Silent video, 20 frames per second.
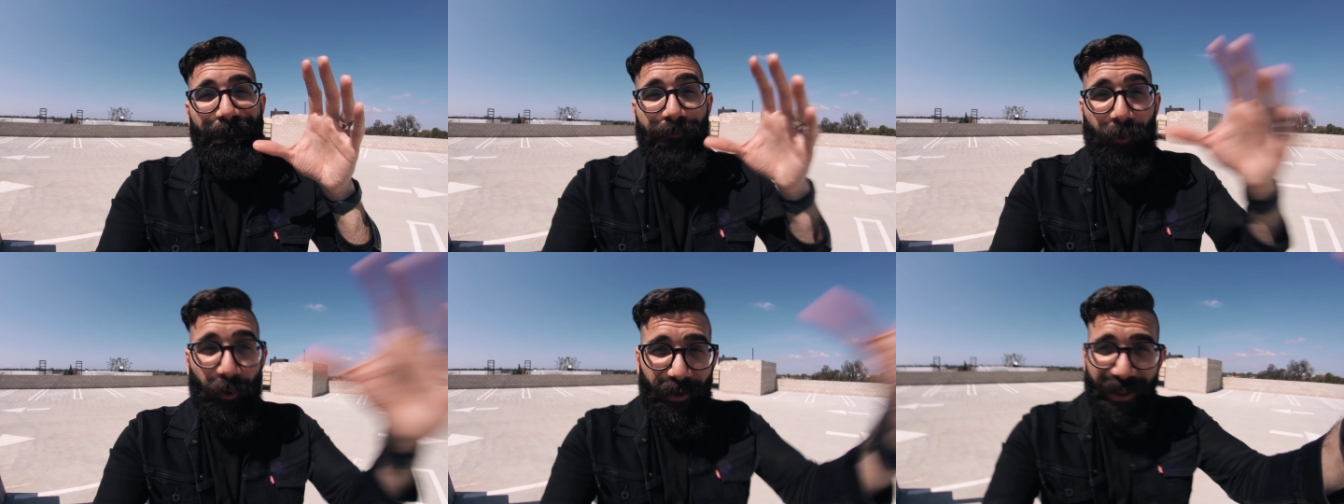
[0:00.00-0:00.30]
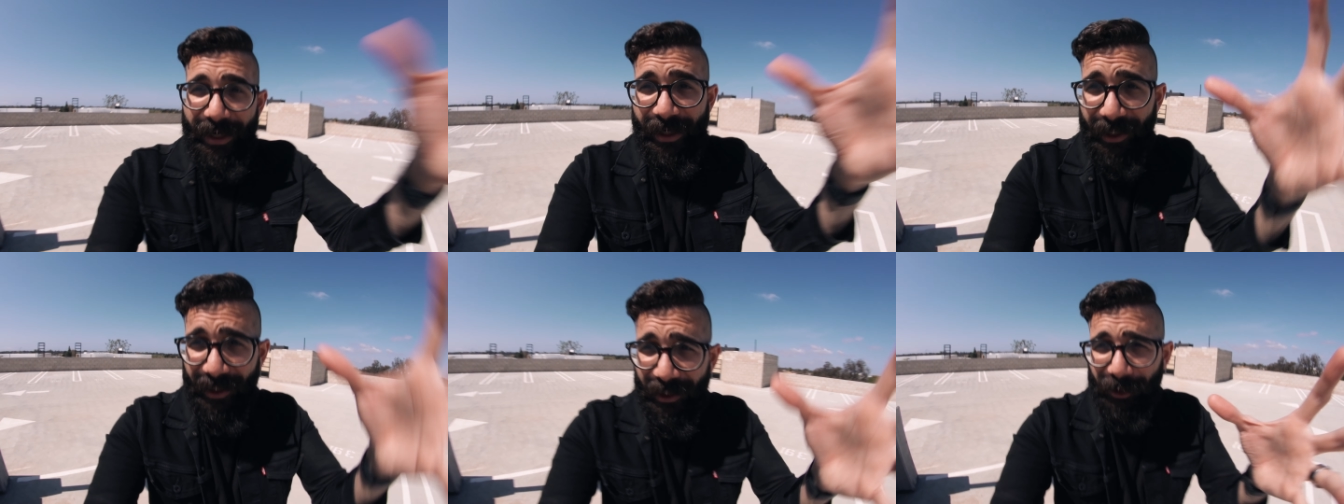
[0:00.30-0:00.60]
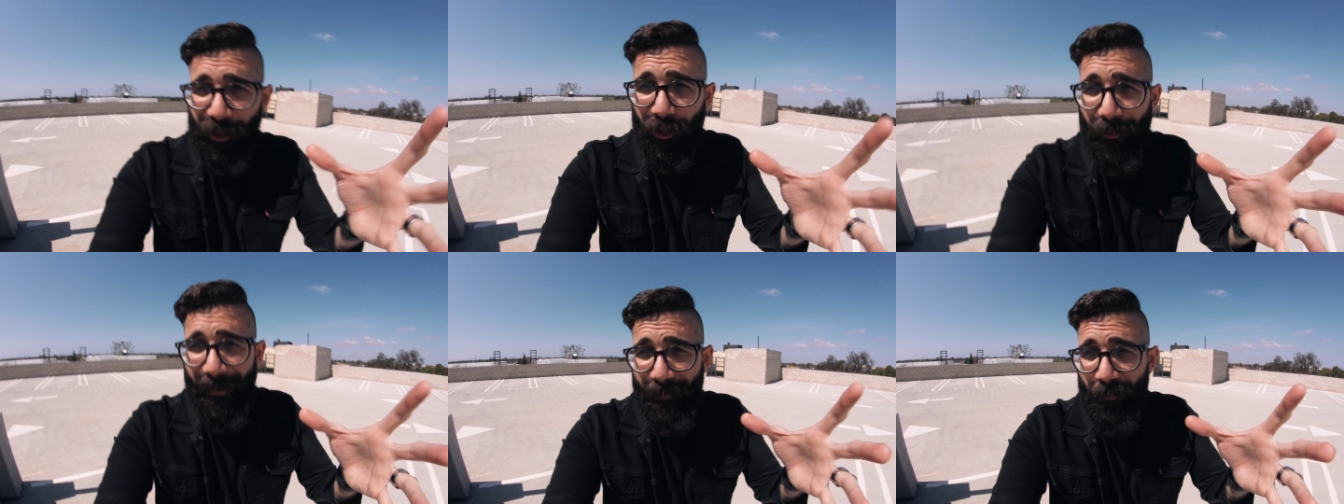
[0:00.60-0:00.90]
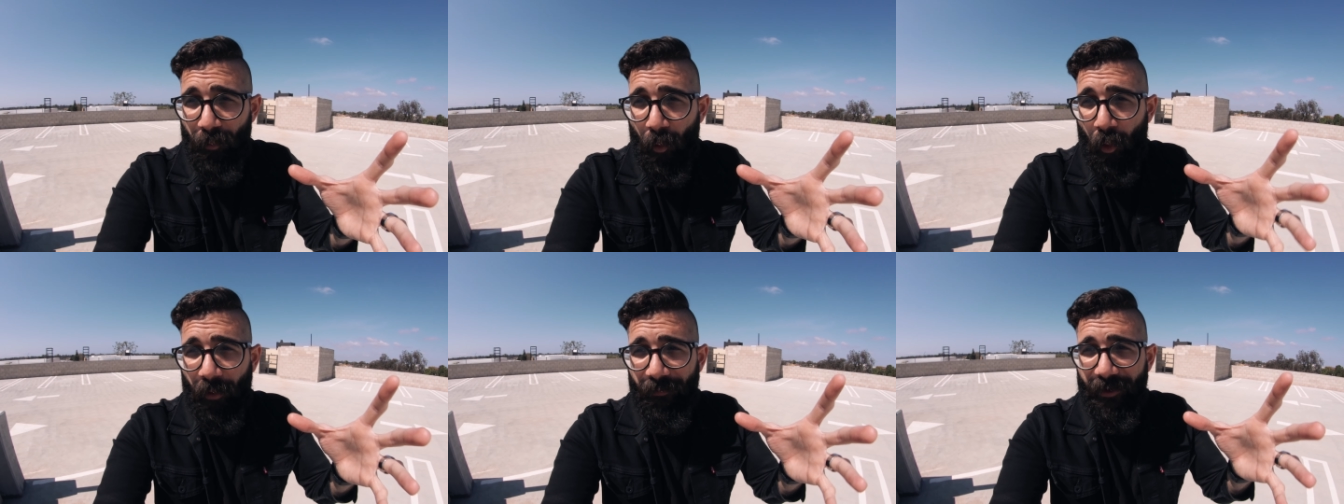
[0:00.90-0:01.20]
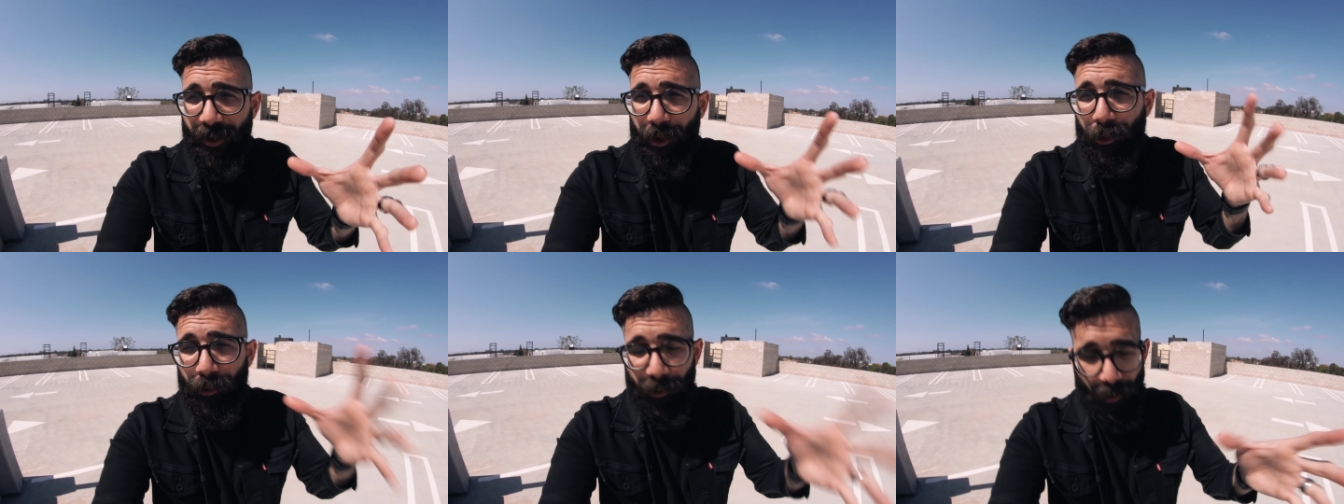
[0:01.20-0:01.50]
we're getting a little bit more
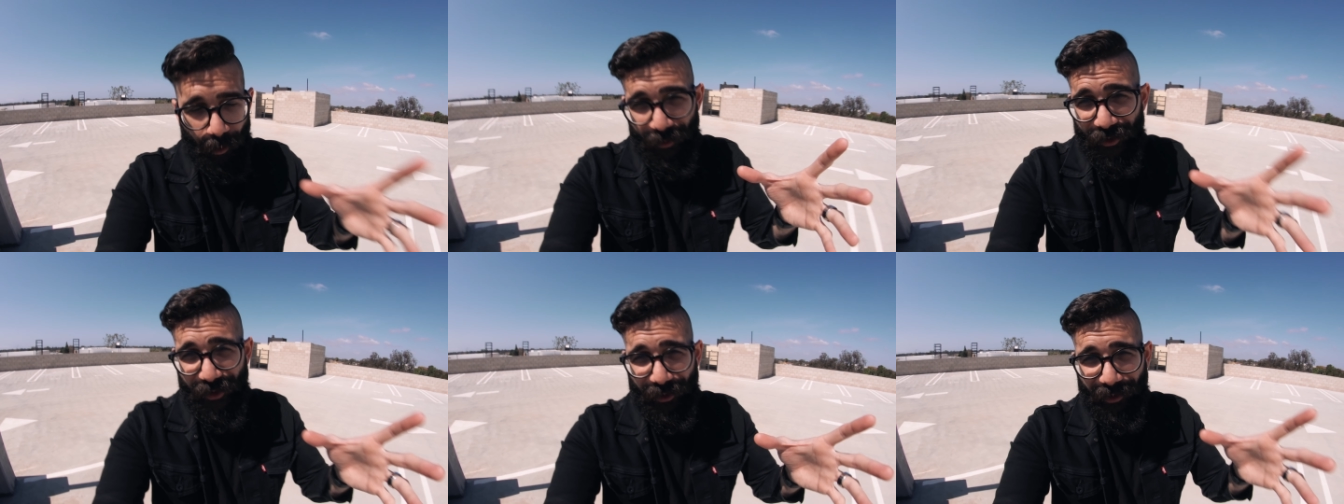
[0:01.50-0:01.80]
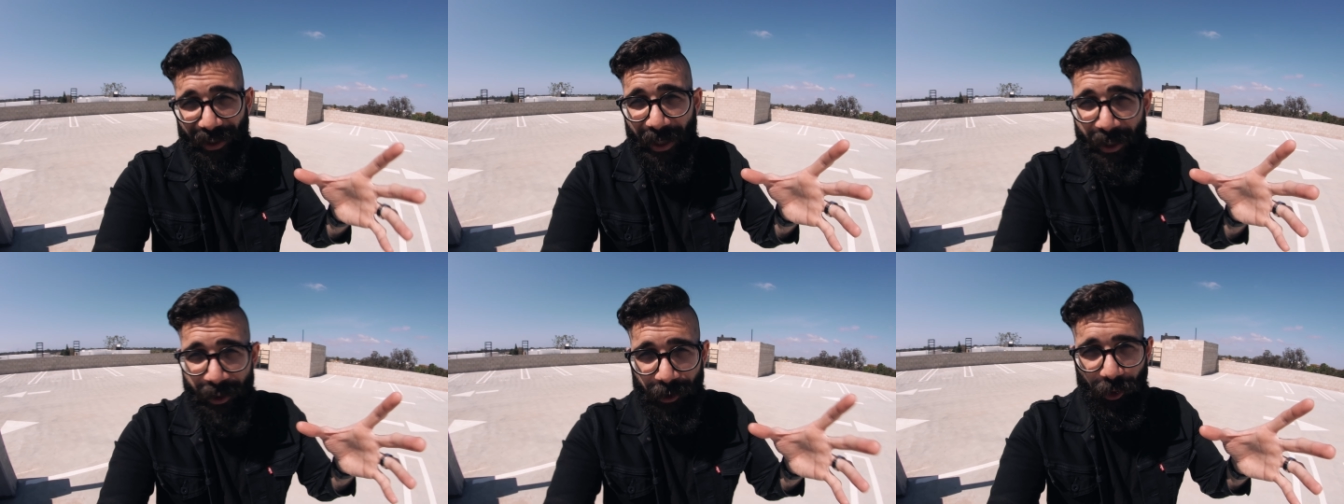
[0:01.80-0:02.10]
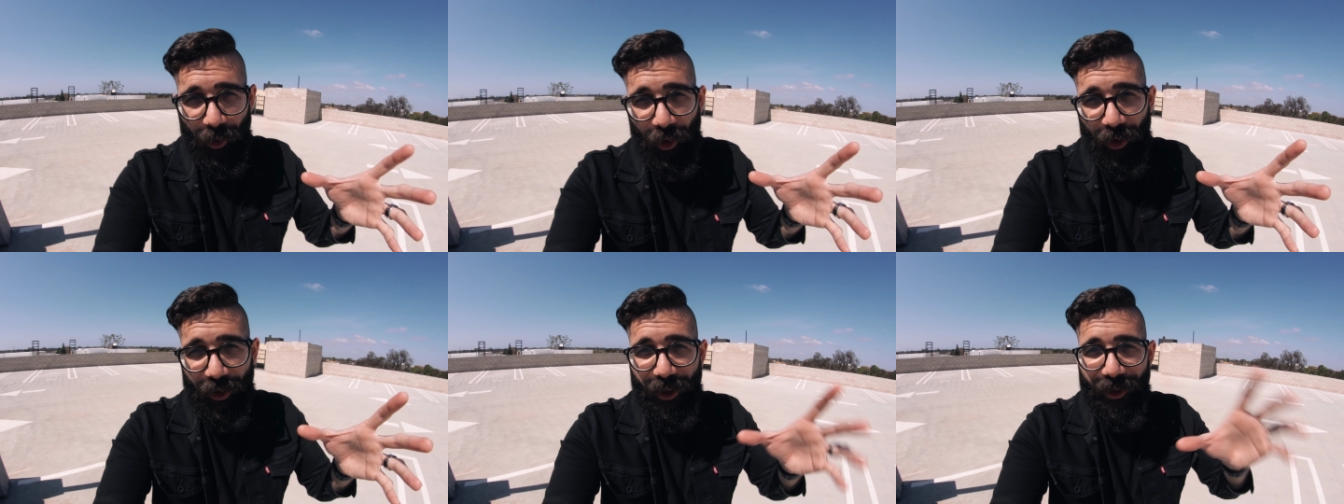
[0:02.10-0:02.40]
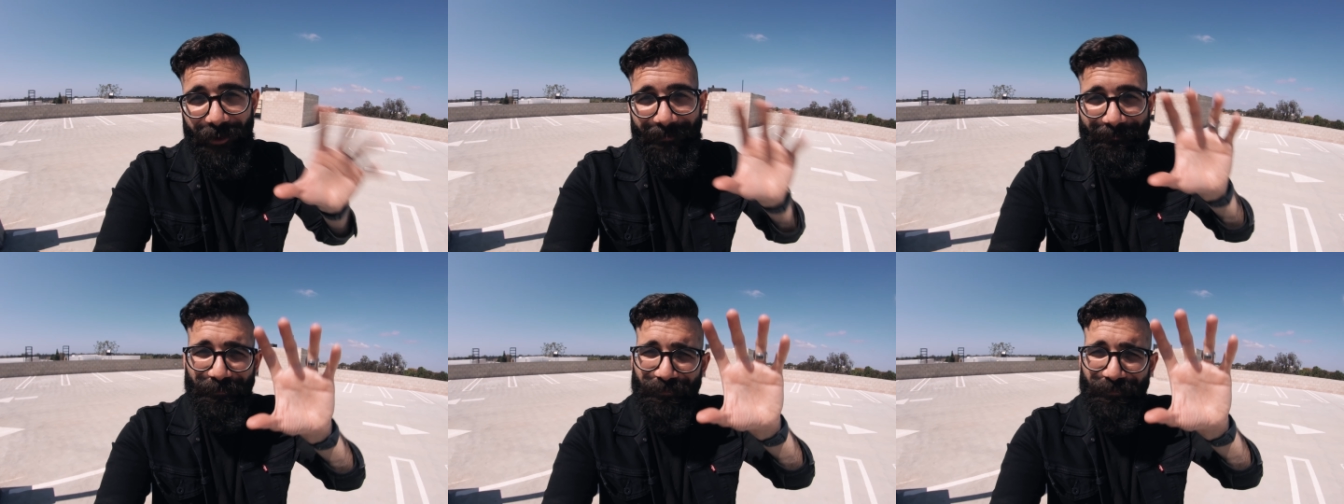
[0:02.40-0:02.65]
of a closer kind of look,